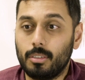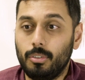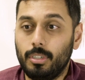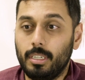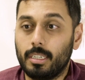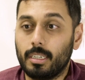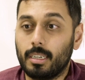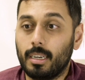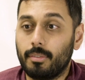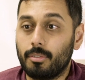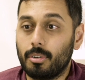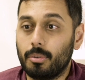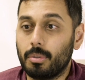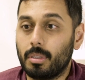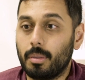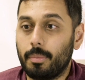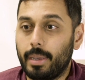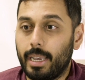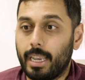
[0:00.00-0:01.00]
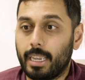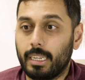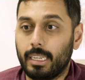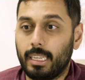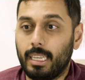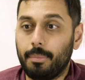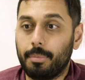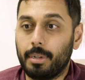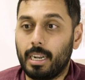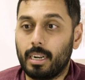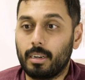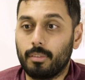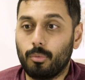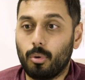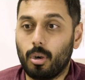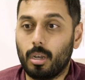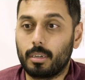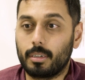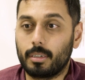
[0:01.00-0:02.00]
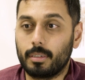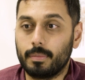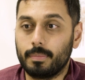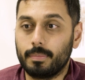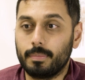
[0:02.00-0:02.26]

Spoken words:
you need to cover it with a bag and keep it out of water.